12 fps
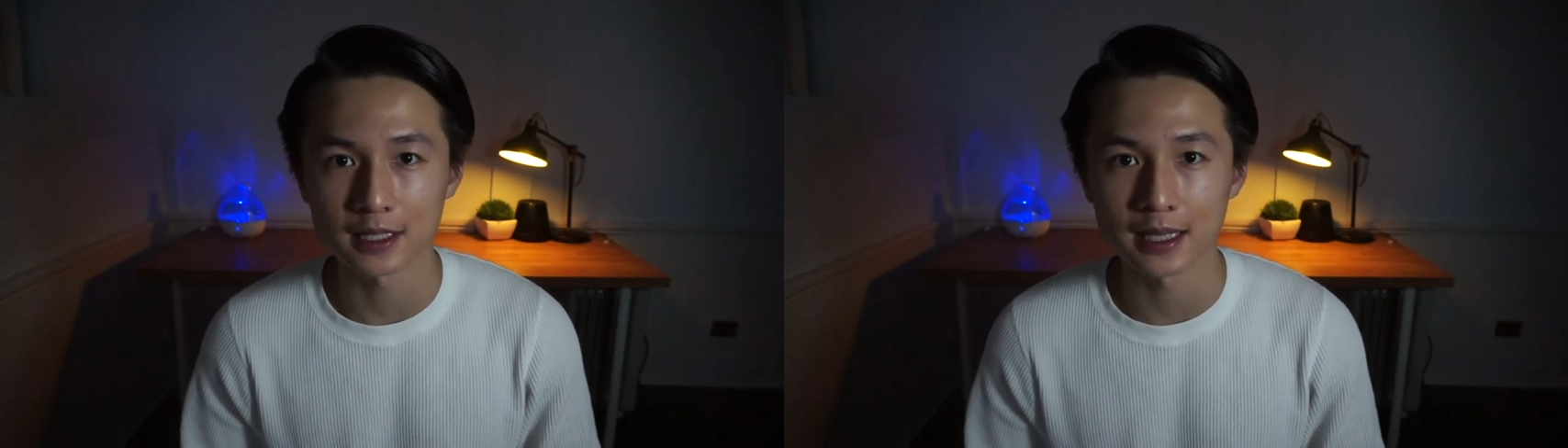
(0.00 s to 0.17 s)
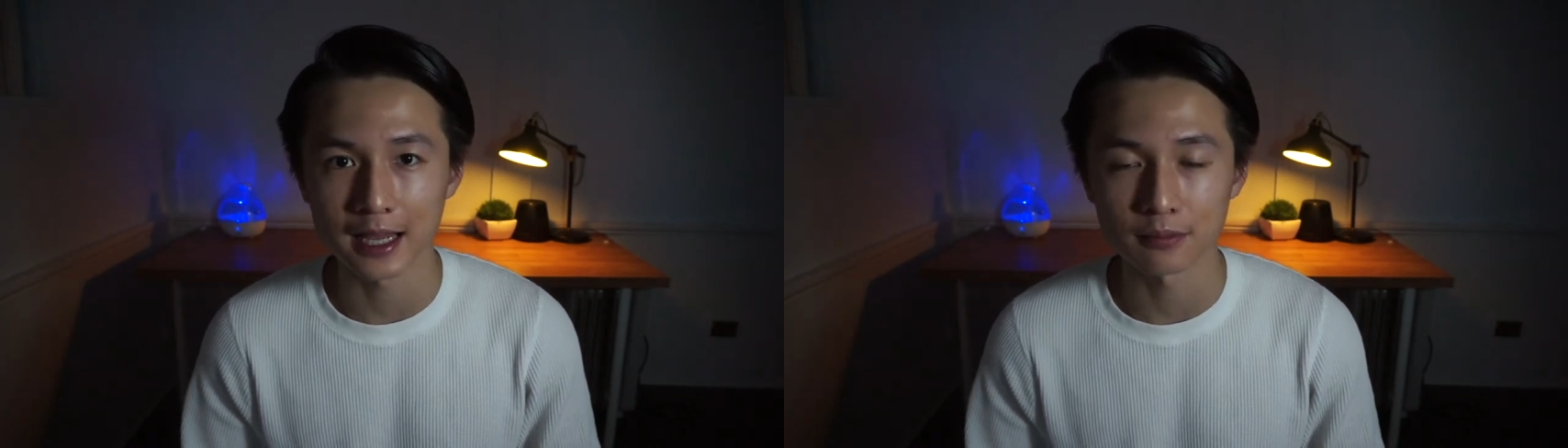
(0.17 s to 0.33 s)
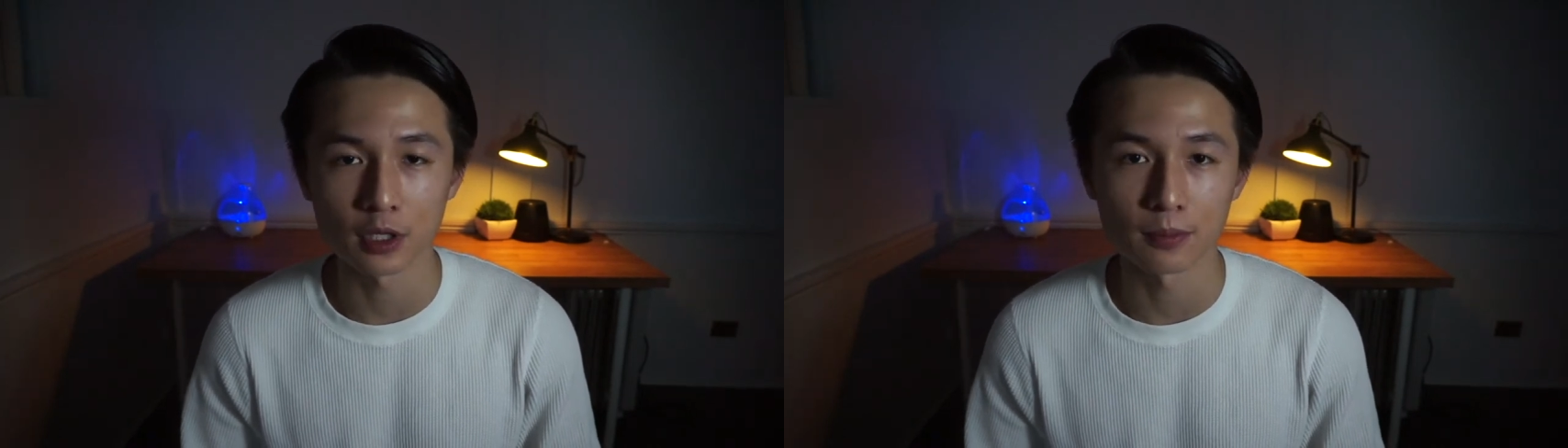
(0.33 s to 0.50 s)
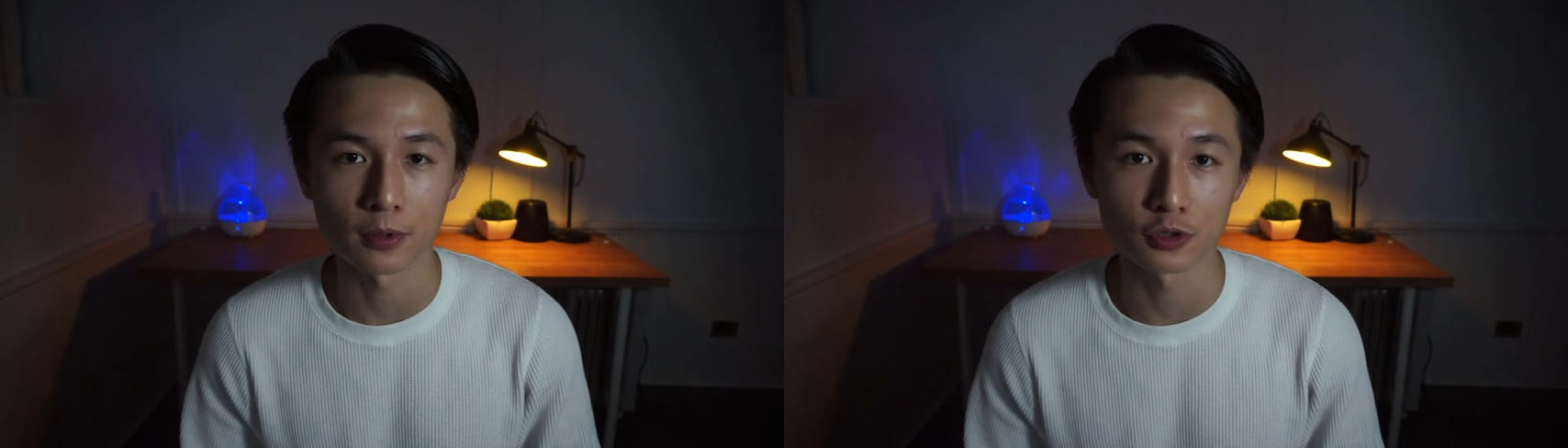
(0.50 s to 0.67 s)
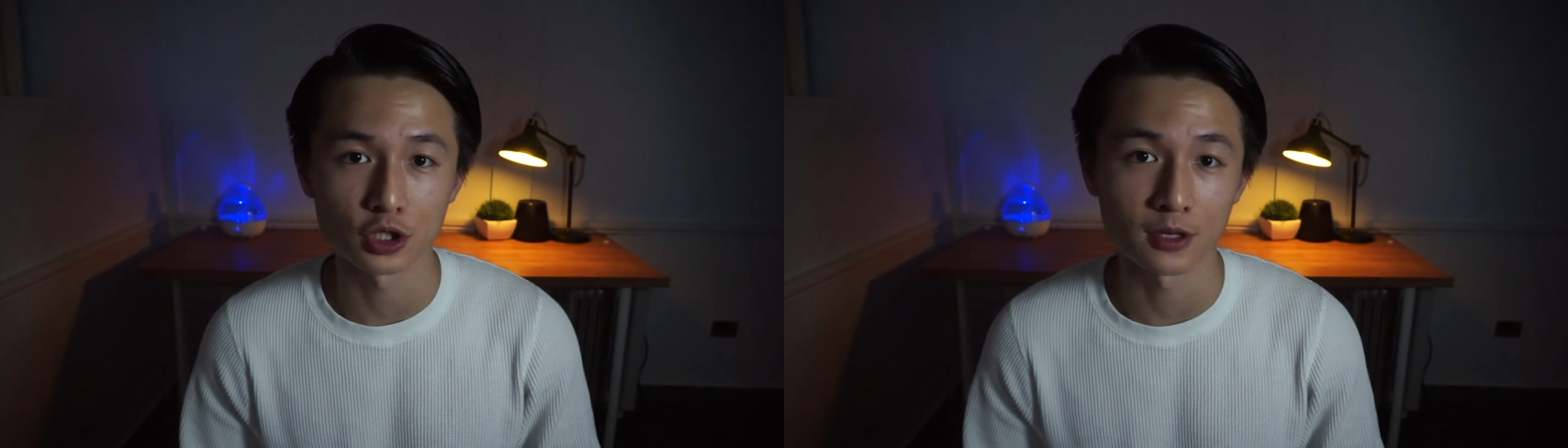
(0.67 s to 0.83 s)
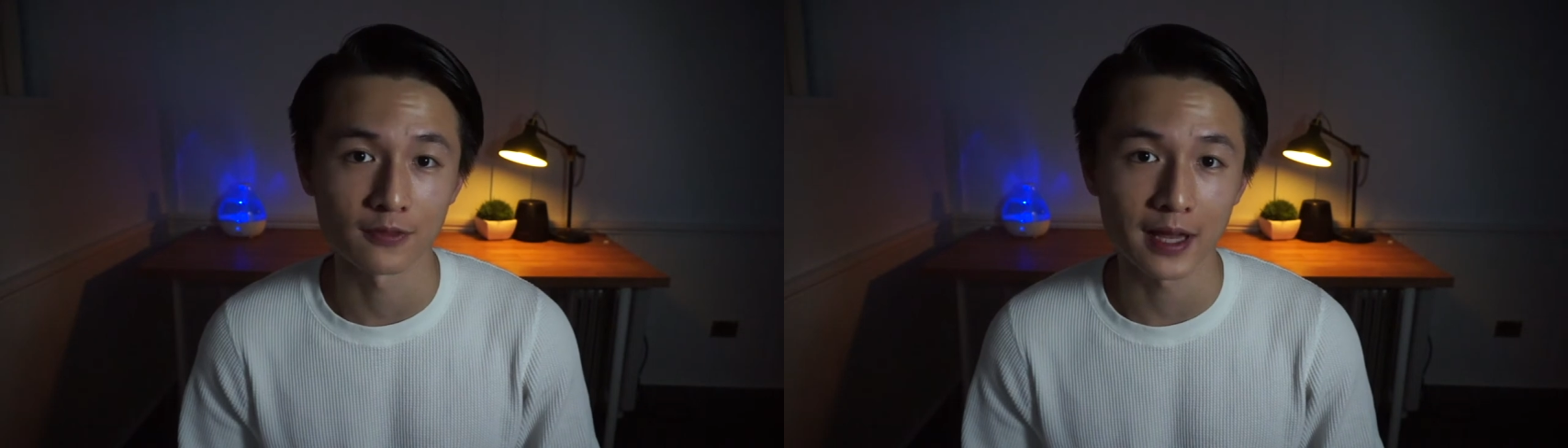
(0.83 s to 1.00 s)
that people
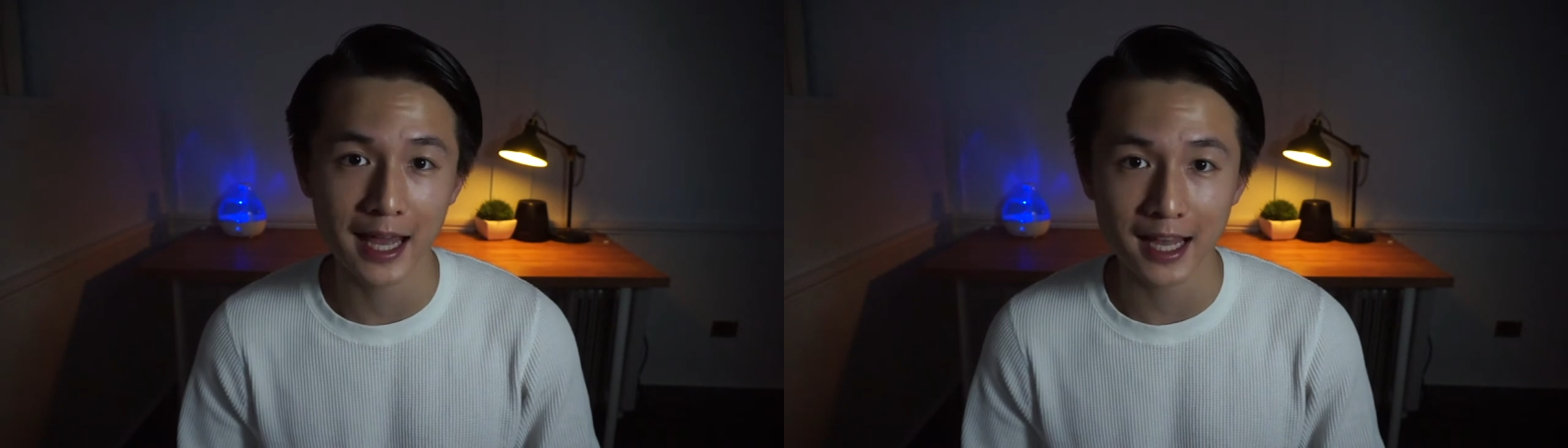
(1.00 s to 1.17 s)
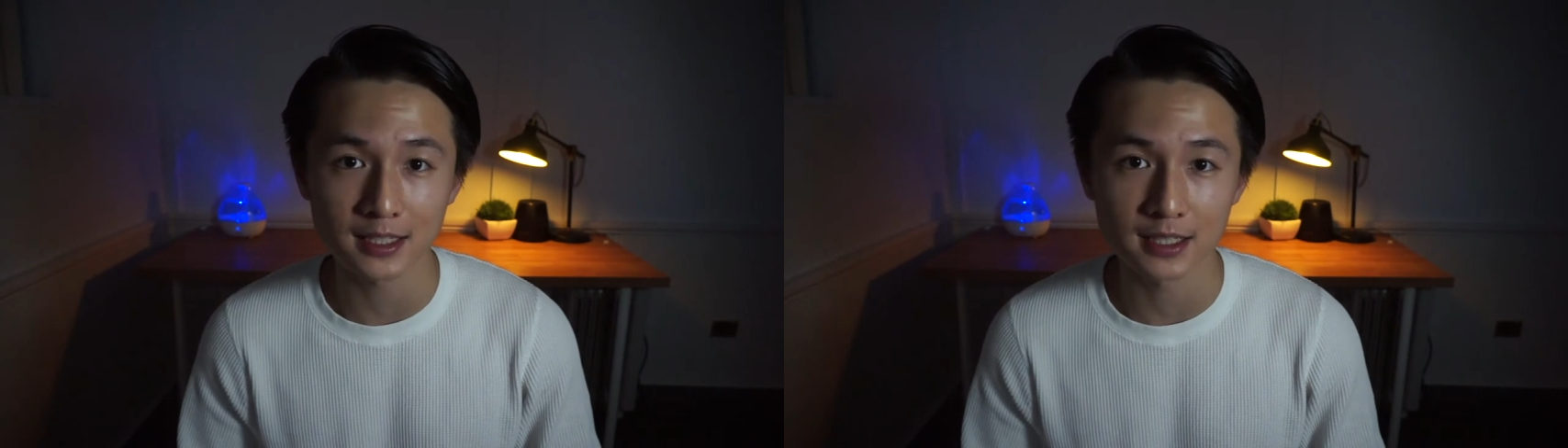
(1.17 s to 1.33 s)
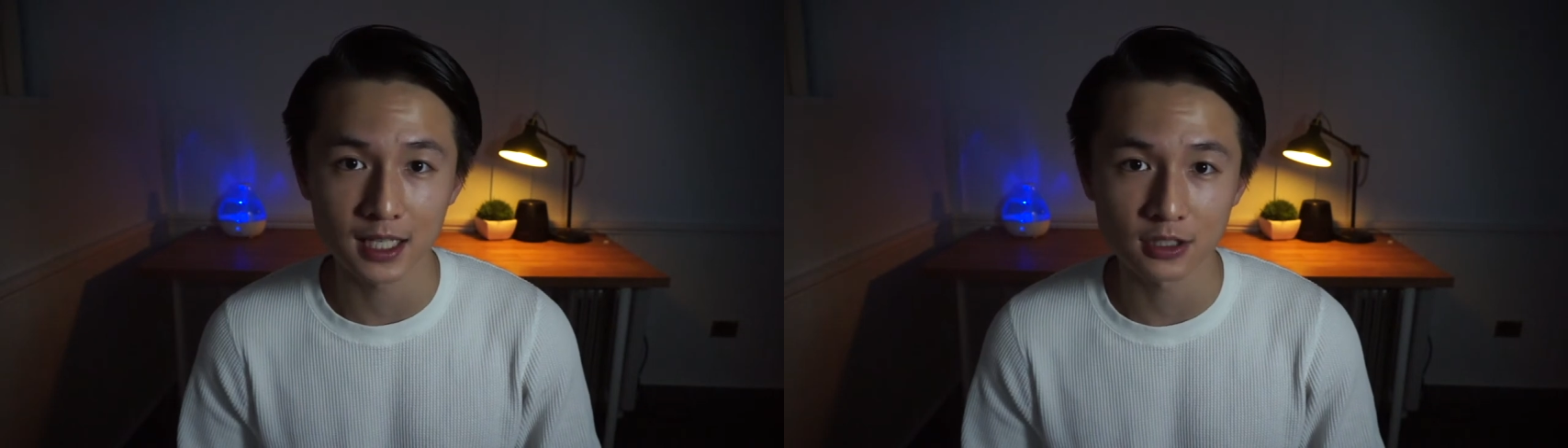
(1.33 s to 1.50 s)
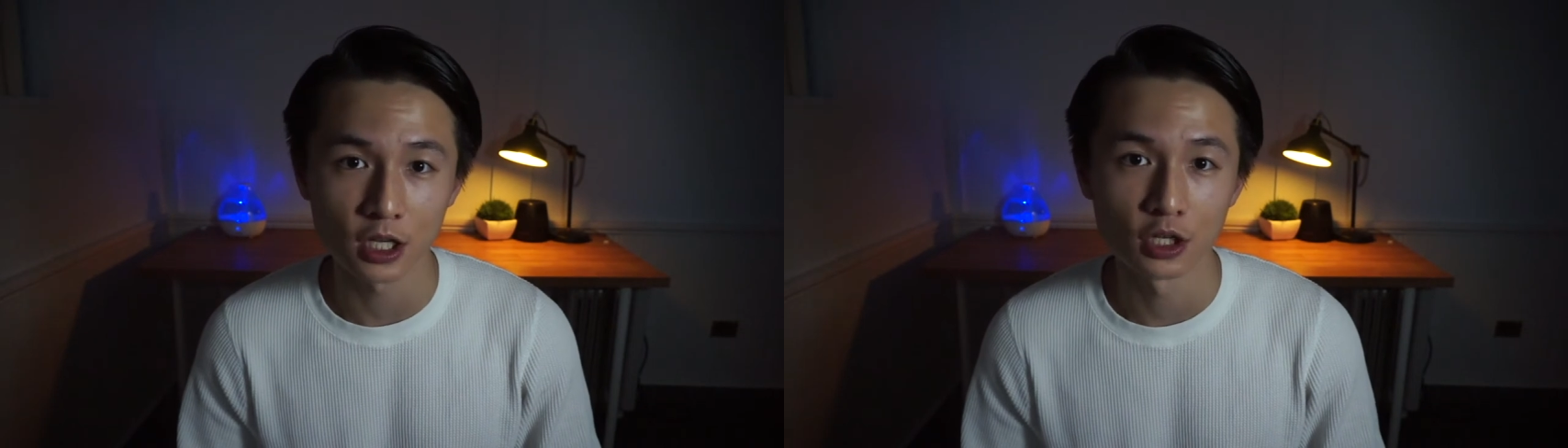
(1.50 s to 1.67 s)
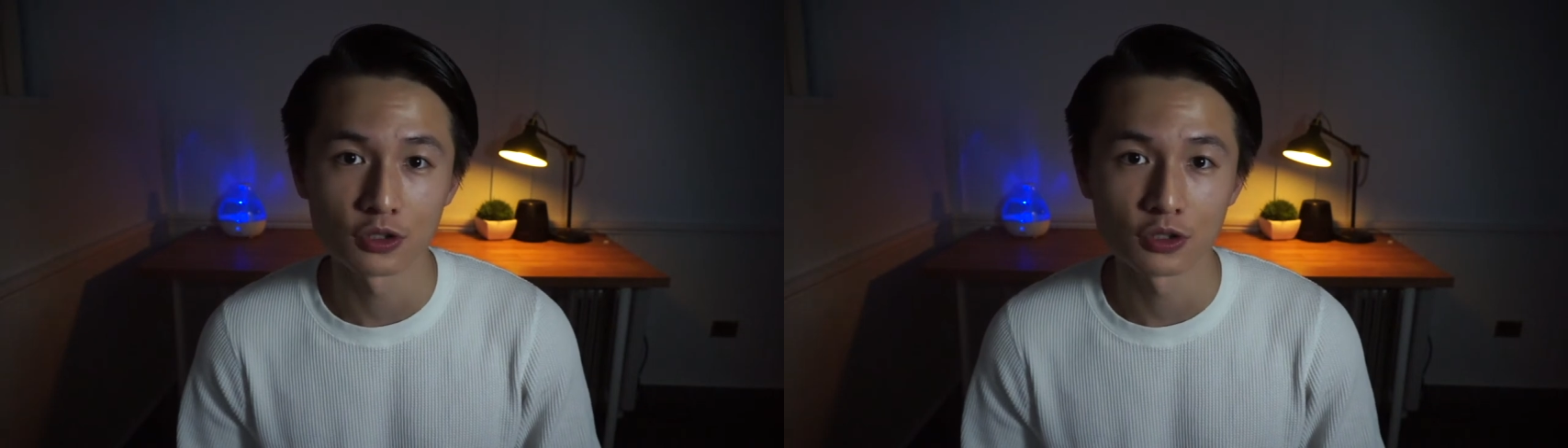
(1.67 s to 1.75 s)
should have access